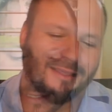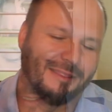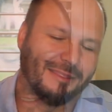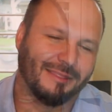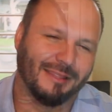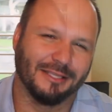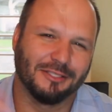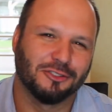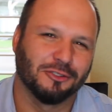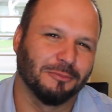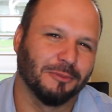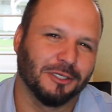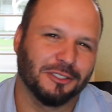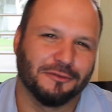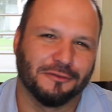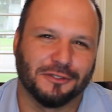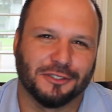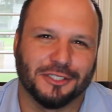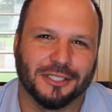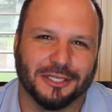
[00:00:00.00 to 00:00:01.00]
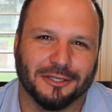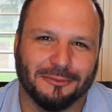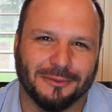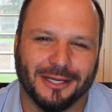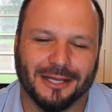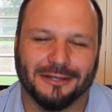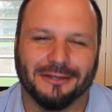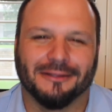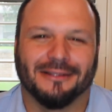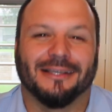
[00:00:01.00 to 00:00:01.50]
Thanks so much for sticking
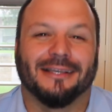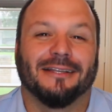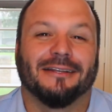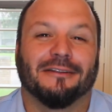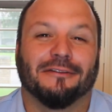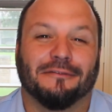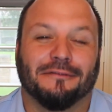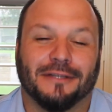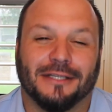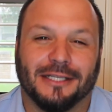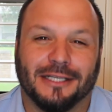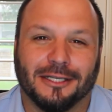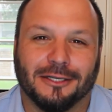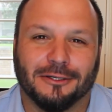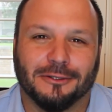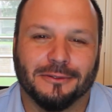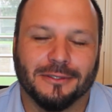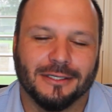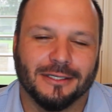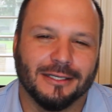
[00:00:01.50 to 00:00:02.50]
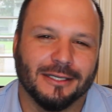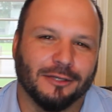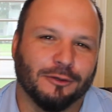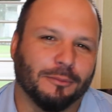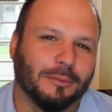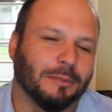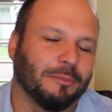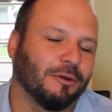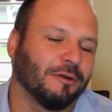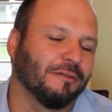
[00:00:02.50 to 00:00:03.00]
around to the end of the video. And
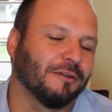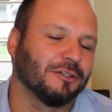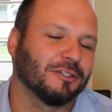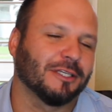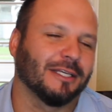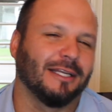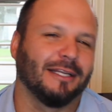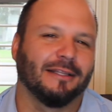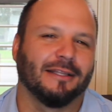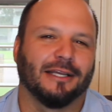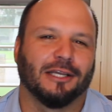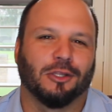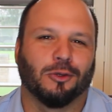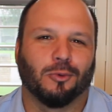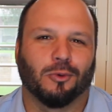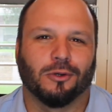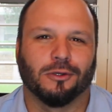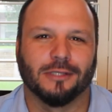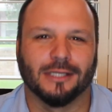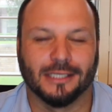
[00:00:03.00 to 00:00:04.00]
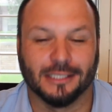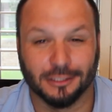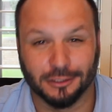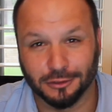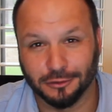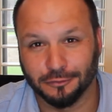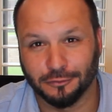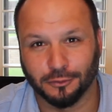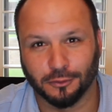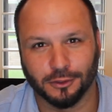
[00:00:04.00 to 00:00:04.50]
remember, if there's anything in the world I can
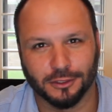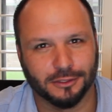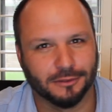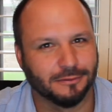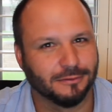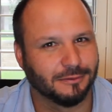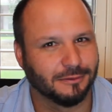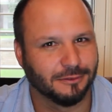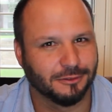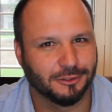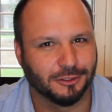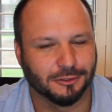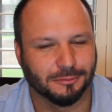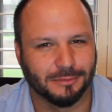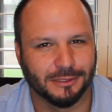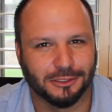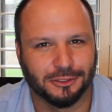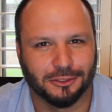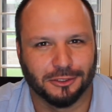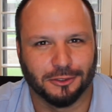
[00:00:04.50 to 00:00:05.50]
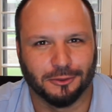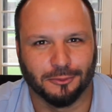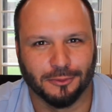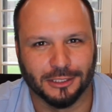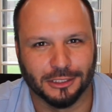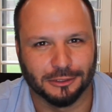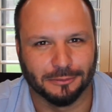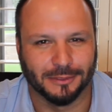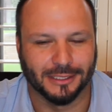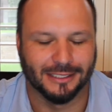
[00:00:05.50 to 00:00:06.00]
do for you, just be sure to
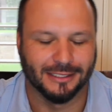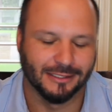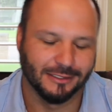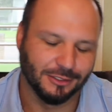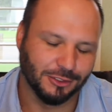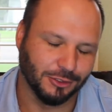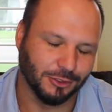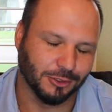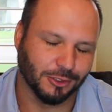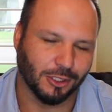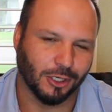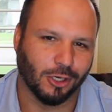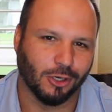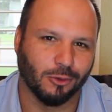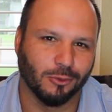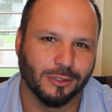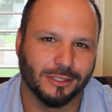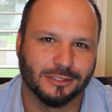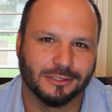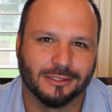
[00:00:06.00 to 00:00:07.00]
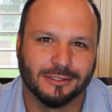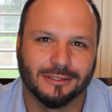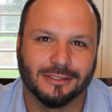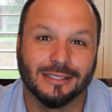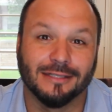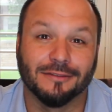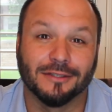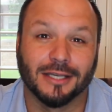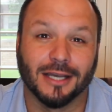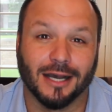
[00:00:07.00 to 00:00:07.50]
reach me. You can always
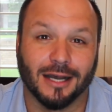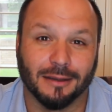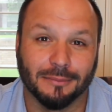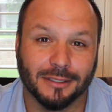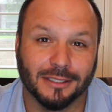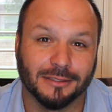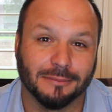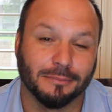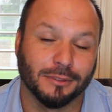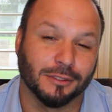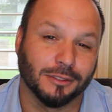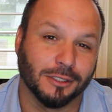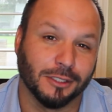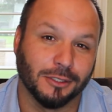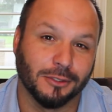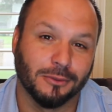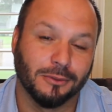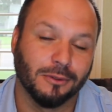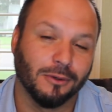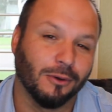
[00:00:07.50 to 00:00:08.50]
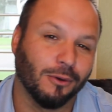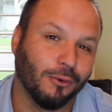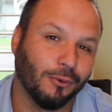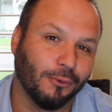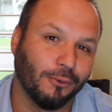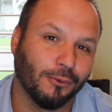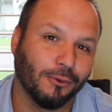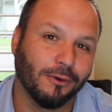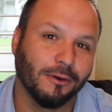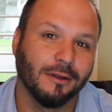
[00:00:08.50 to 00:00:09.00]
leave a comment below
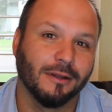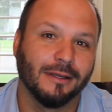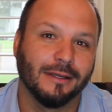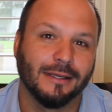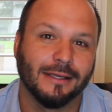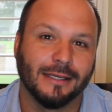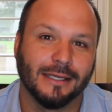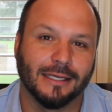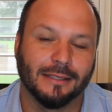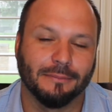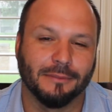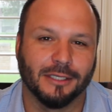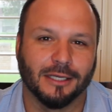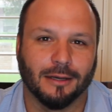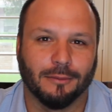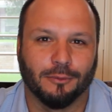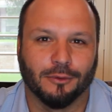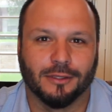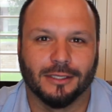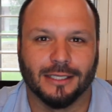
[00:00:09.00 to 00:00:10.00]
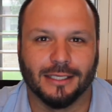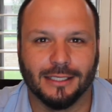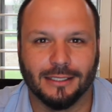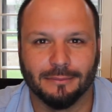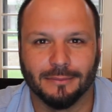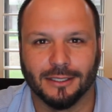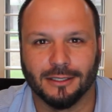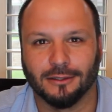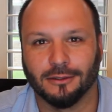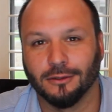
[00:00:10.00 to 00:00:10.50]
or hit me up with the
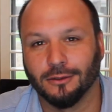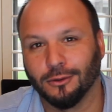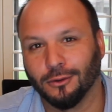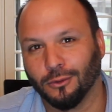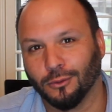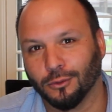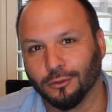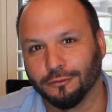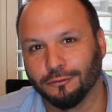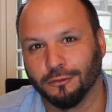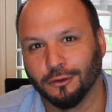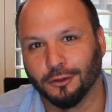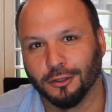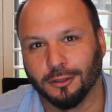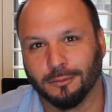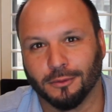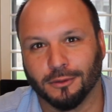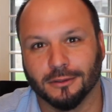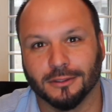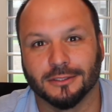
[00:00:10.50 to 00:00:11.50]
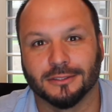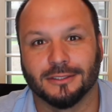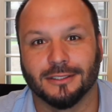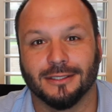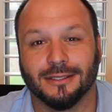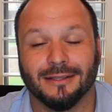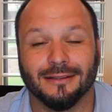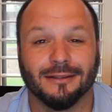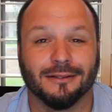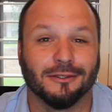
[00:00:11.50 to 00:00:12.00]
email or phone number
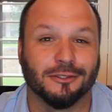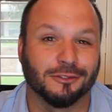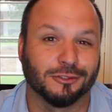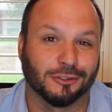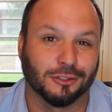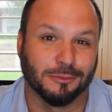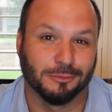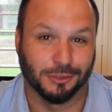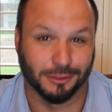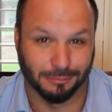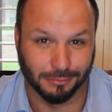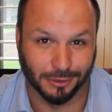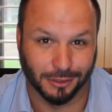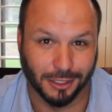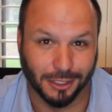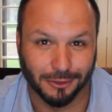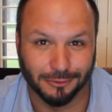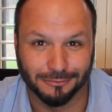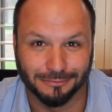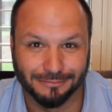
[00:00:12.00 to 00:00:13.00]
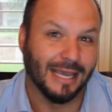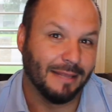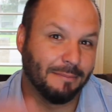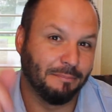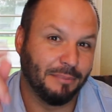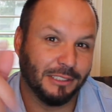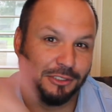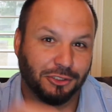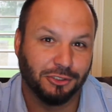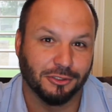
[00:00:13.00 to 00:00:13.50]
listed in the description below. And
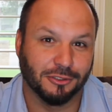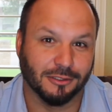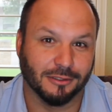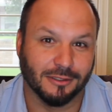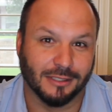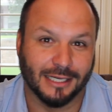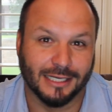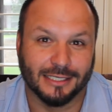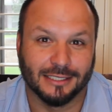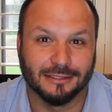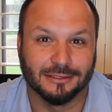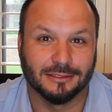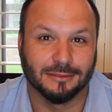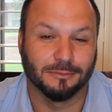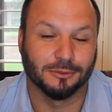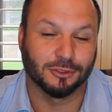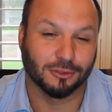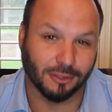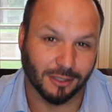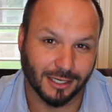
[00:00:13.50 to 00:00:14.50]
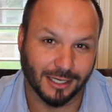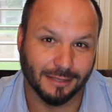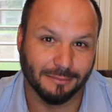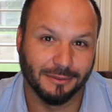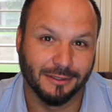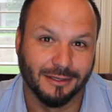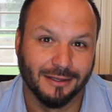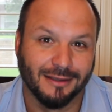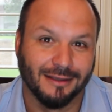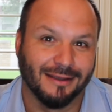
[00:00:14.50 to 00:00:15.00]
be sure to like and
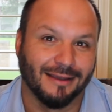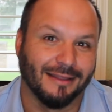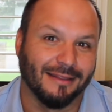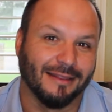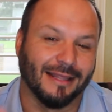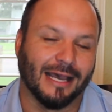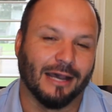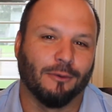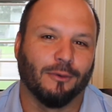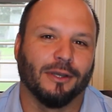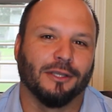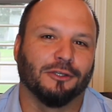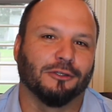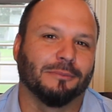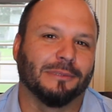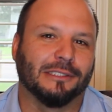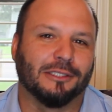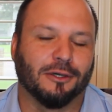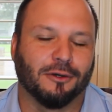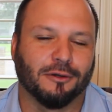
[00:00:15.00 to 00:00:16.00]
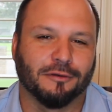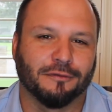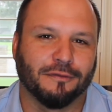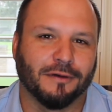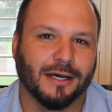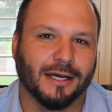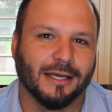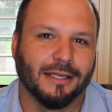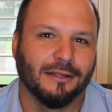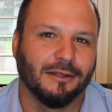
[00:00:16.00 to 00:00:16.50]
subscribe, and that way you'll be
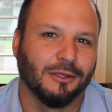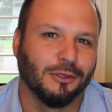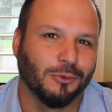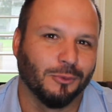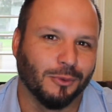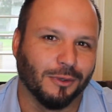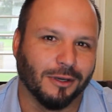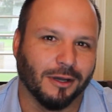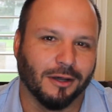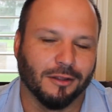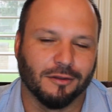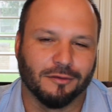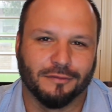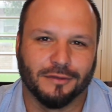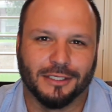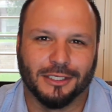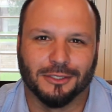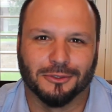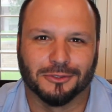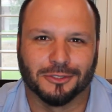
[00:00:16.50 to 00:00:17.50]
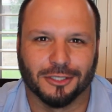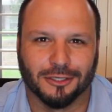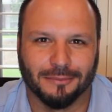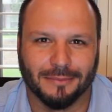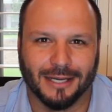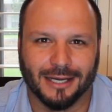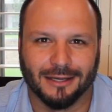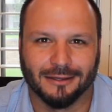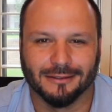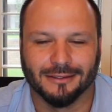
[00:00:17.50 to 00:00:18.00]
notified when other videos come
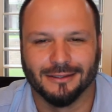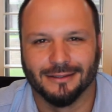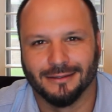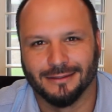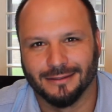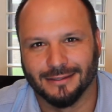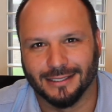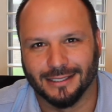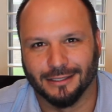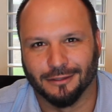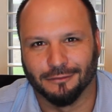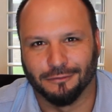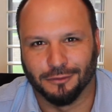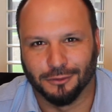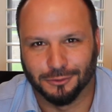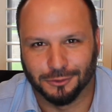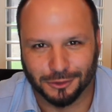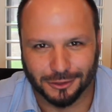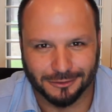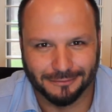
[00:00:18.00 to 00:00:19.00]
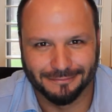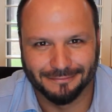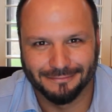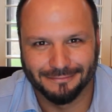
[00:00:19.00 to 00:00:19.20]
out in the future.